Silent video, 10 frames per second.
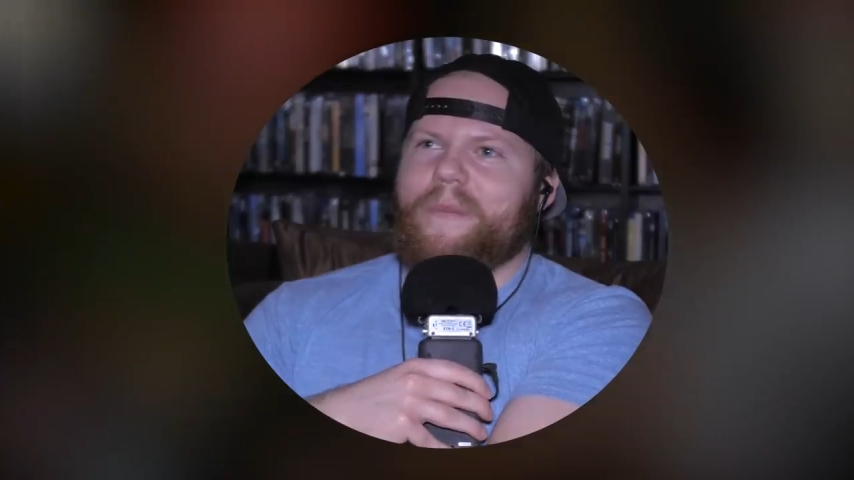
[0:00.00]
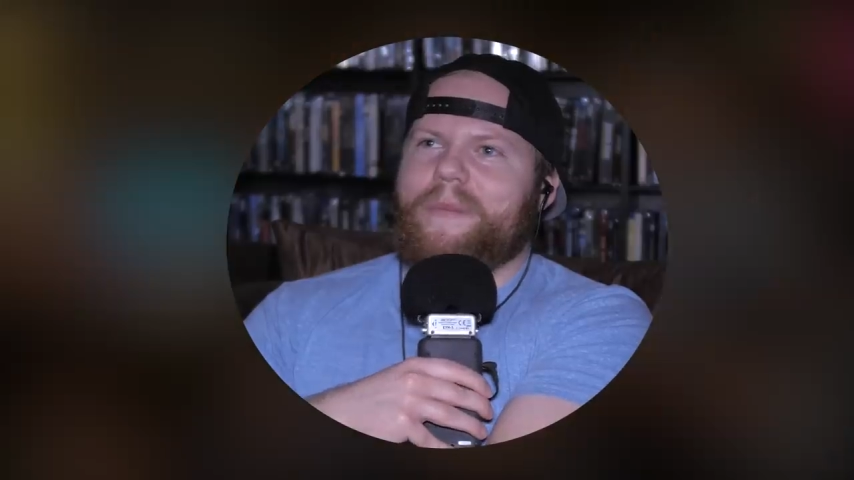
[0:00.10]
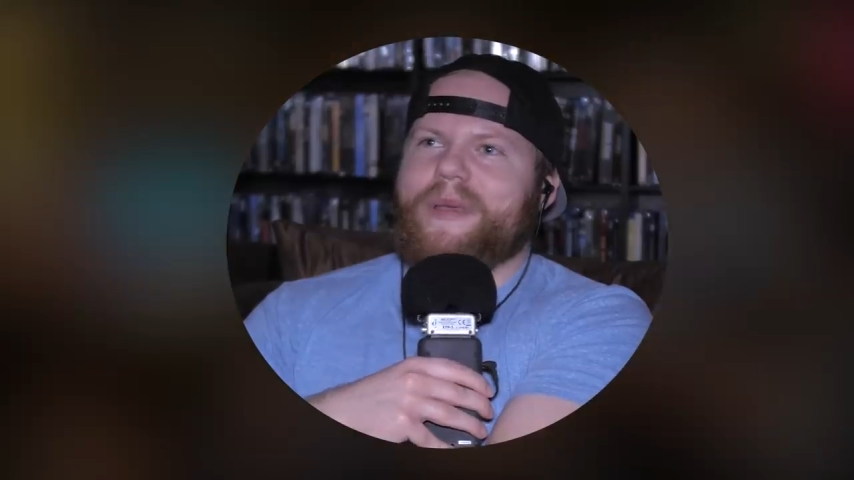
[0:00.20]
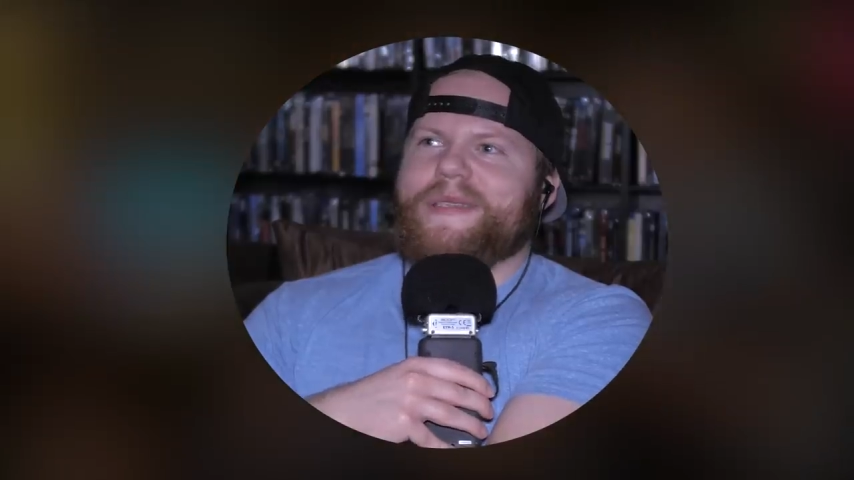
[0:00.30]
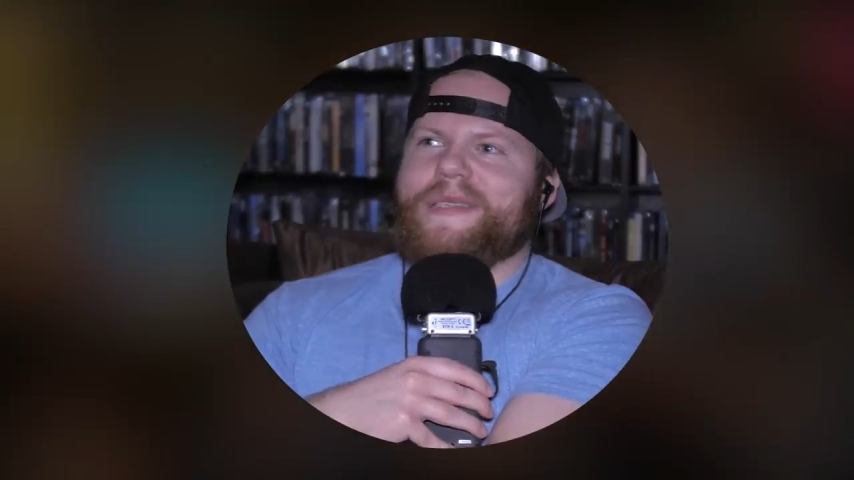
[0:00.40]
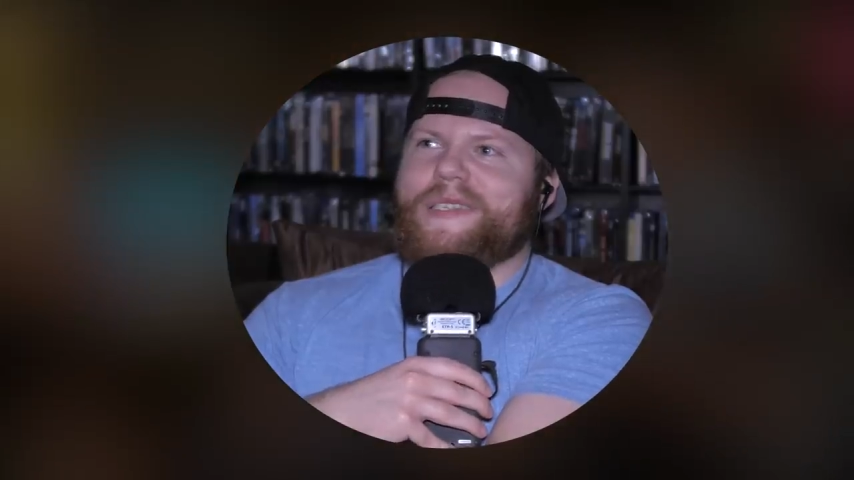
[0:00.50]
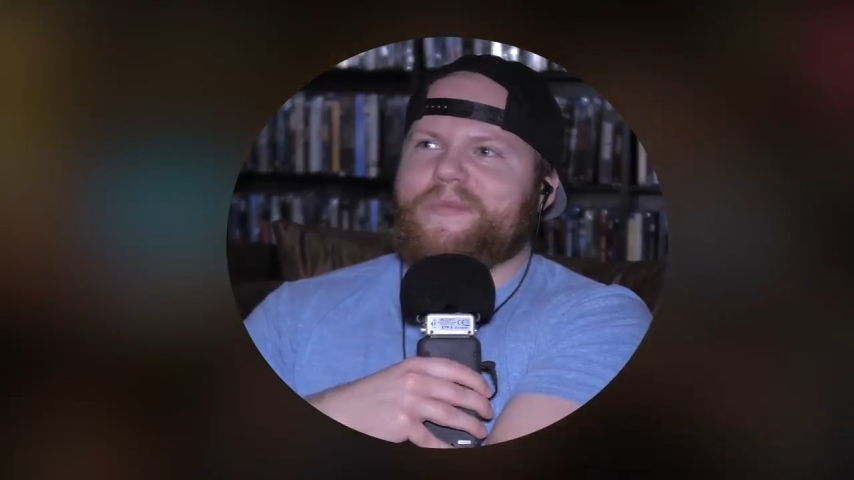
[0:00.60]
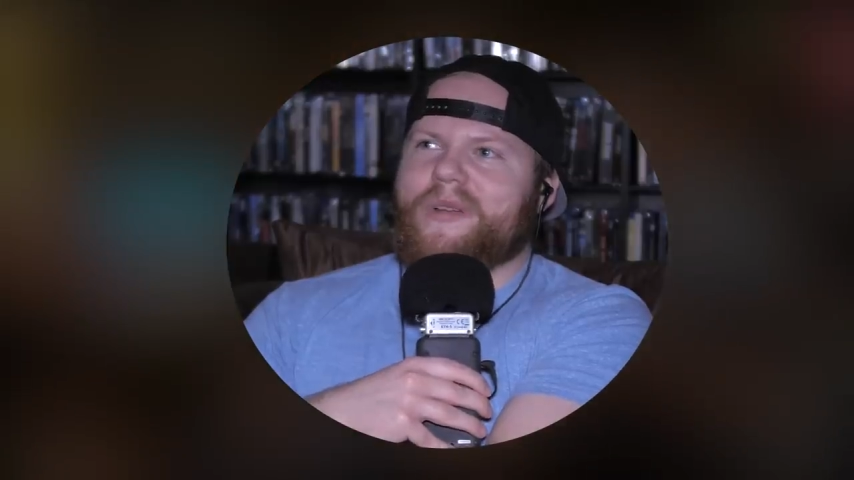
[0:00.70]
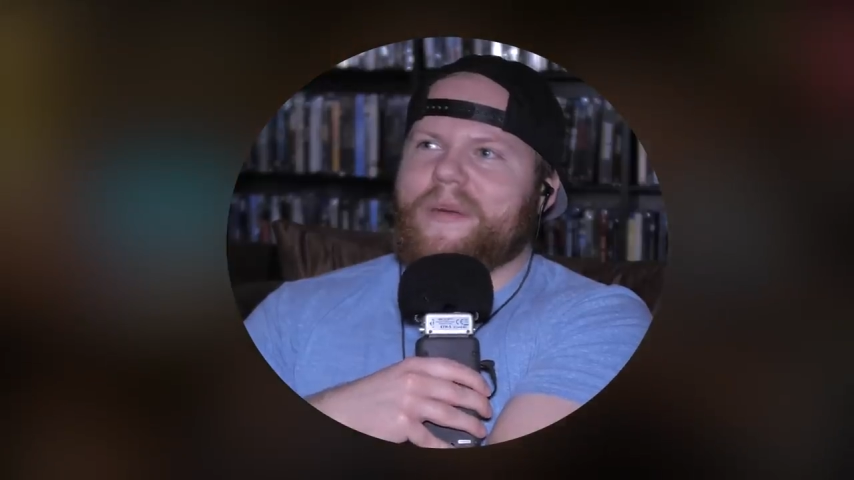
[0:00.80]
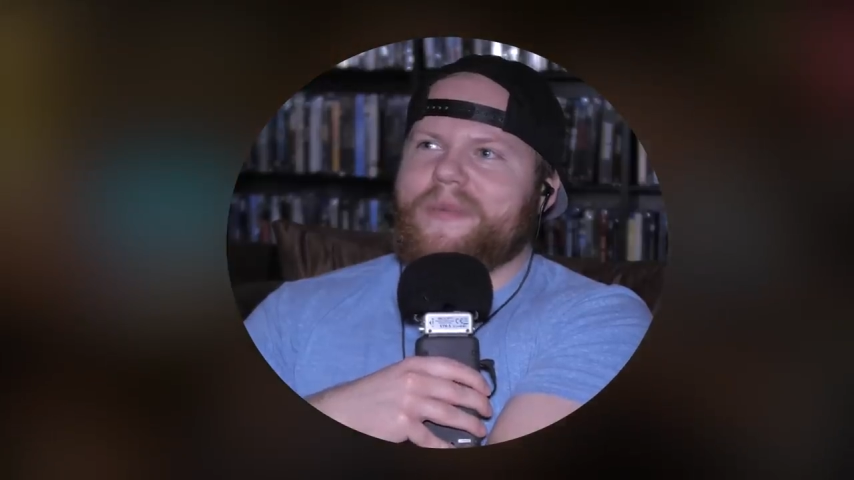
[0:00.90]
a business
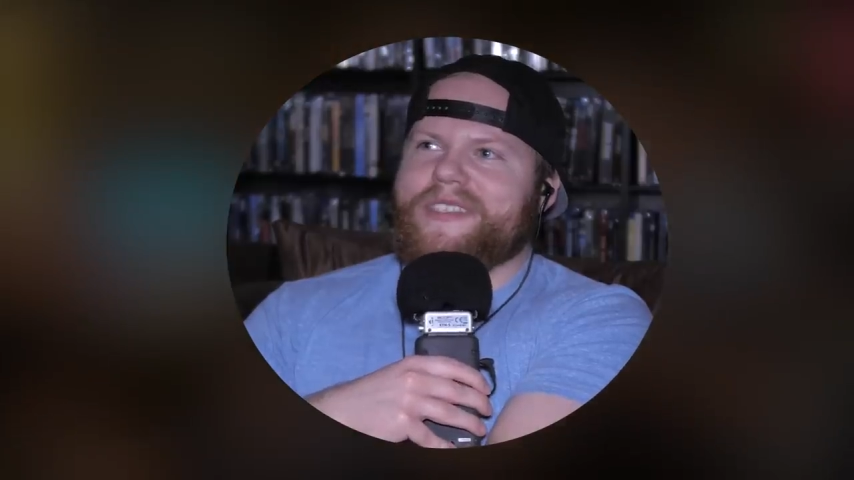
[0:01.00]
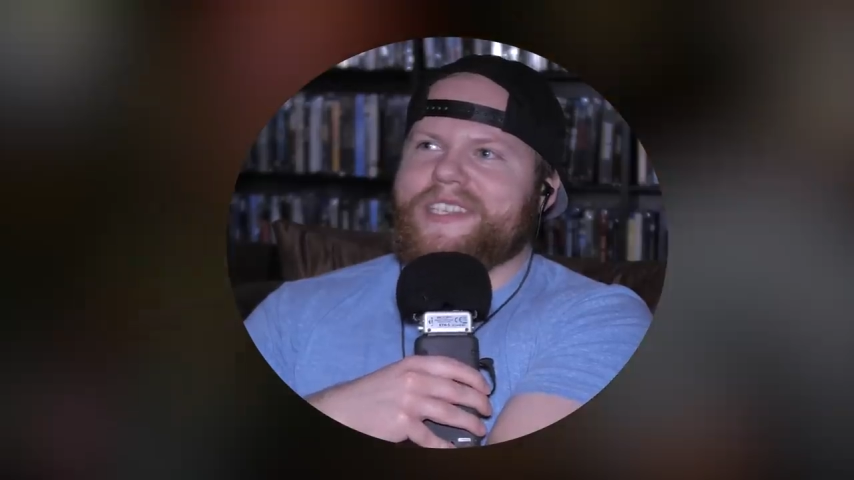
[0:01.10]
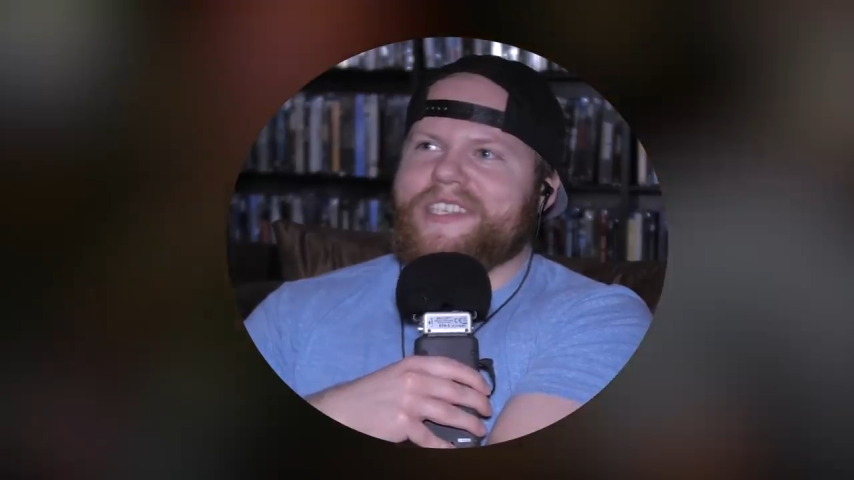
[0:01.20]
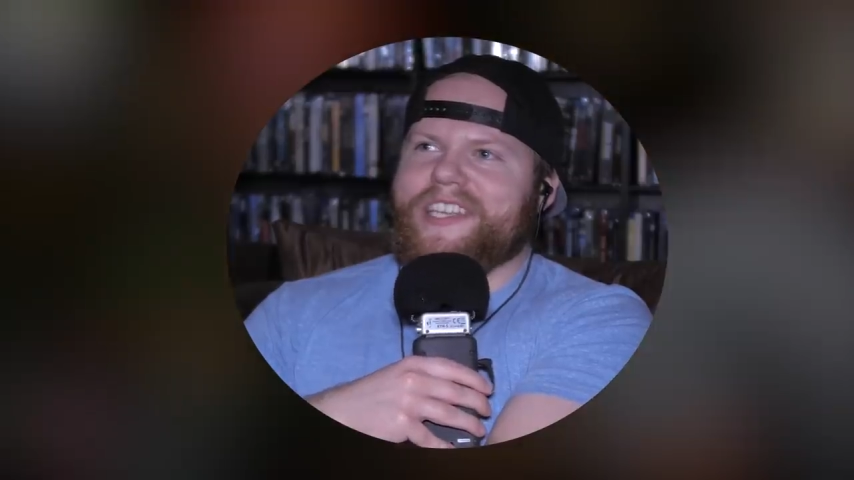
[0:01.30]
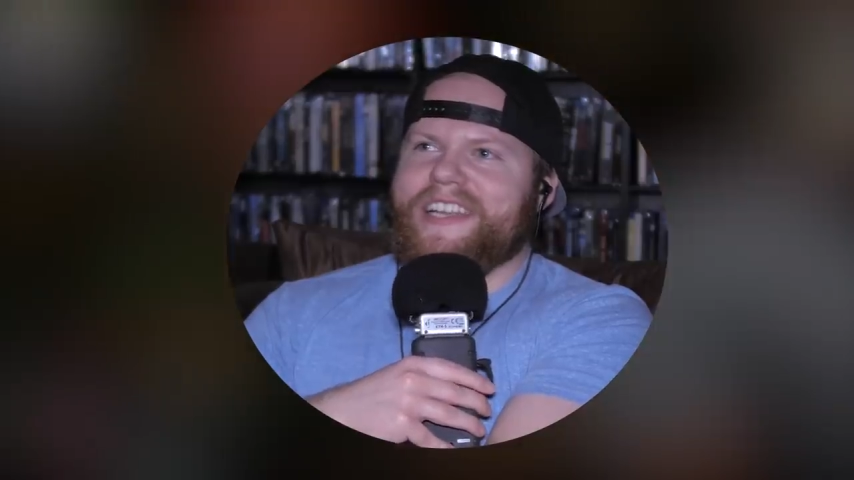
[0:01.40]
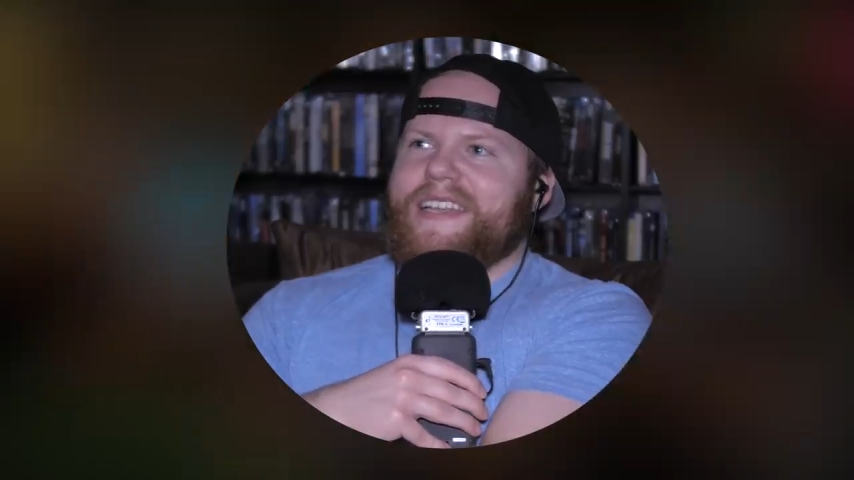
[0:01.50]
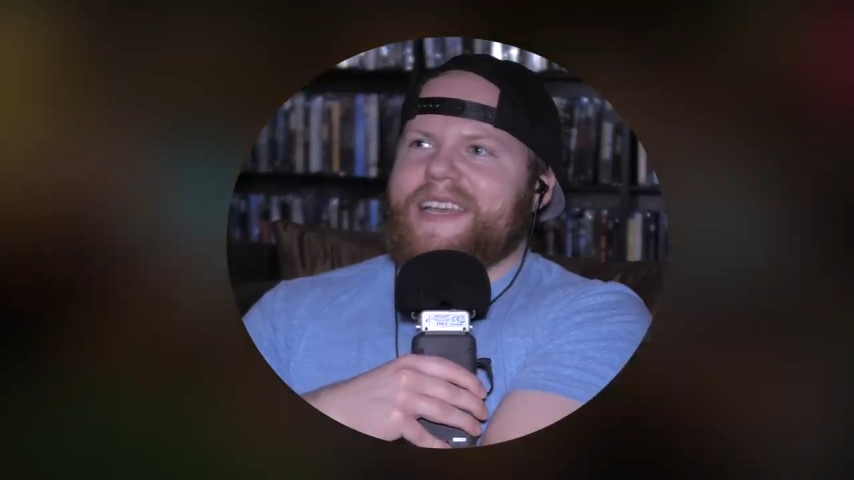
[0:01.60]
proposition,